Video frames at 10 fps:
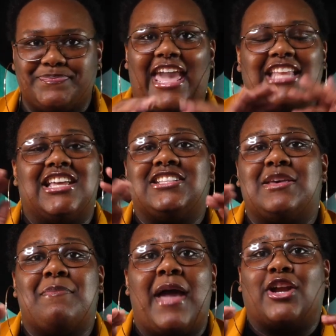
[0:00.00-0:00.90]
It
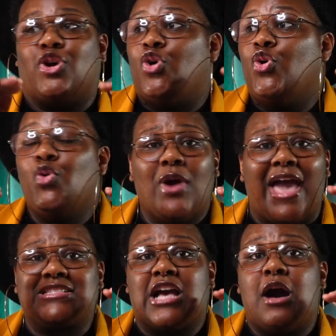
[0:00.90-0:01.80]
doesn't matter who
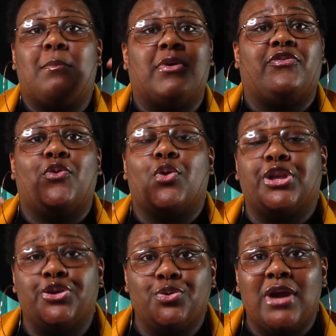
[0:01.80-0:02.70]
has come before
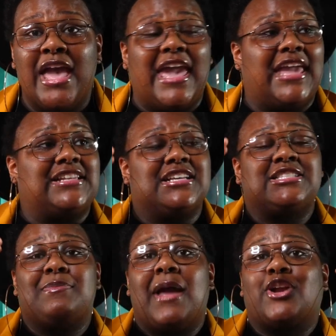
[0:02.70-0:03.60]
you. It
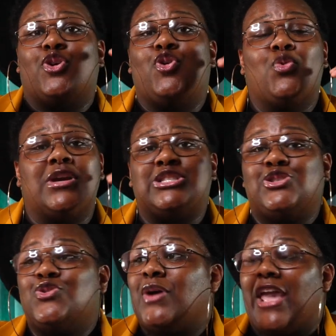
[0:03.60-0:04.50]
doesn't matter who is
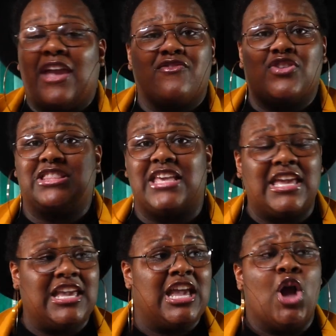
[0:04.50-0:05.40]
doing
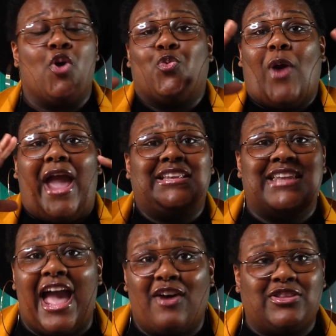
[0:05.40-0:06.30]
everything right
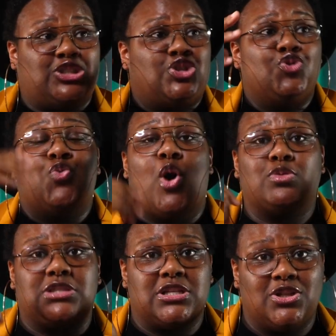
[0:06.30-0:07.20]
now that you
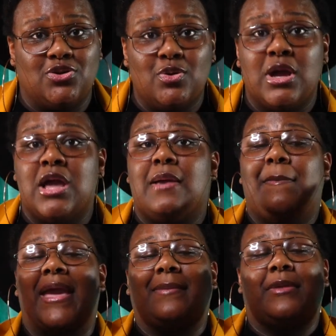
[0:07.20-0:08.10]
want to do.
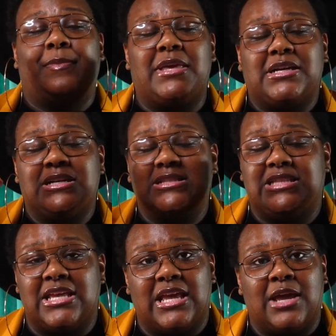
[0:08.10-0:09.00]
Baby, be
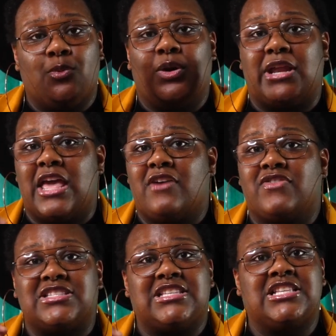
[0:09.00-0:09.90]
content in
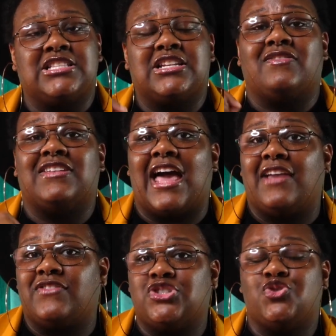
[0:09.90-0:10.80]
whatever season of
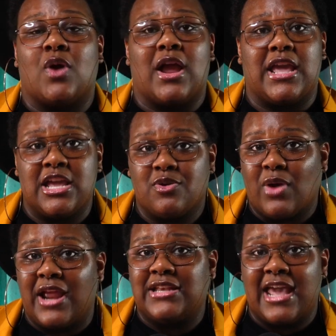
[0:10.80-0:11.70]
life that you are in
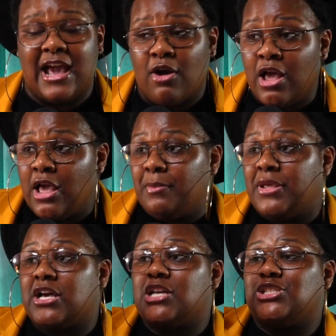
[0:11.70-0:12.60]
right now,
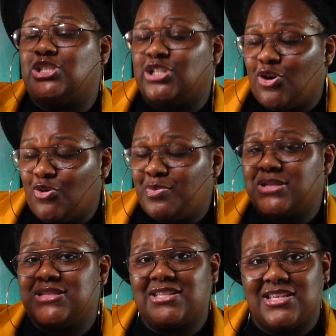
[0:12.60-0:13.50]
because your
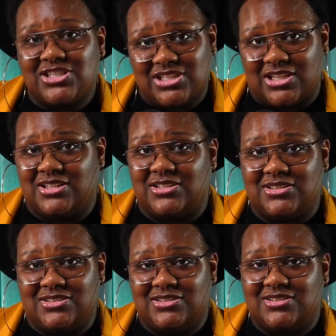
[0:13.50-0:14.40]
position,
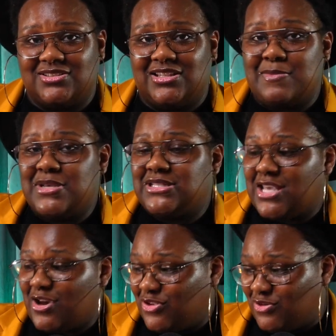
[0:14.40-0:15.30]
let me
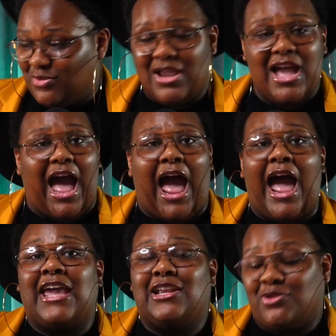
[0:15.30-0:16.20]
tell you,
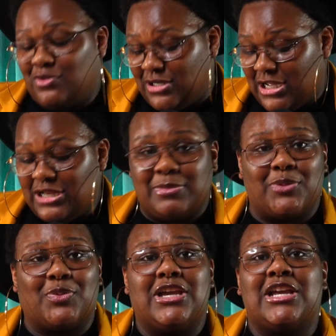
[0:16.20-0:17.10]
I ain't doing nothing but
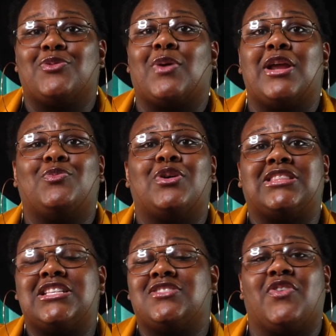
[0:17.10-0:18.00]
reiterating
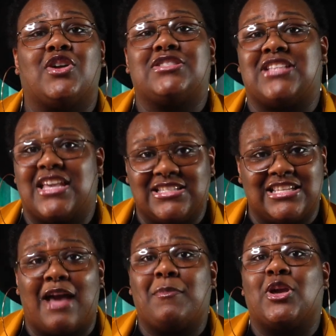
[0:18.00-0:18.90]
what this verse says,
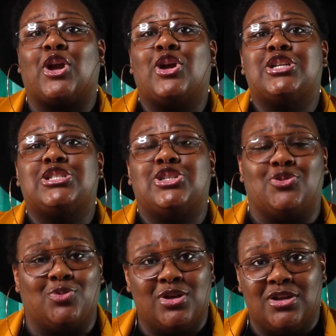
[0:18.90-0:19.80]
and I'm encouraging you.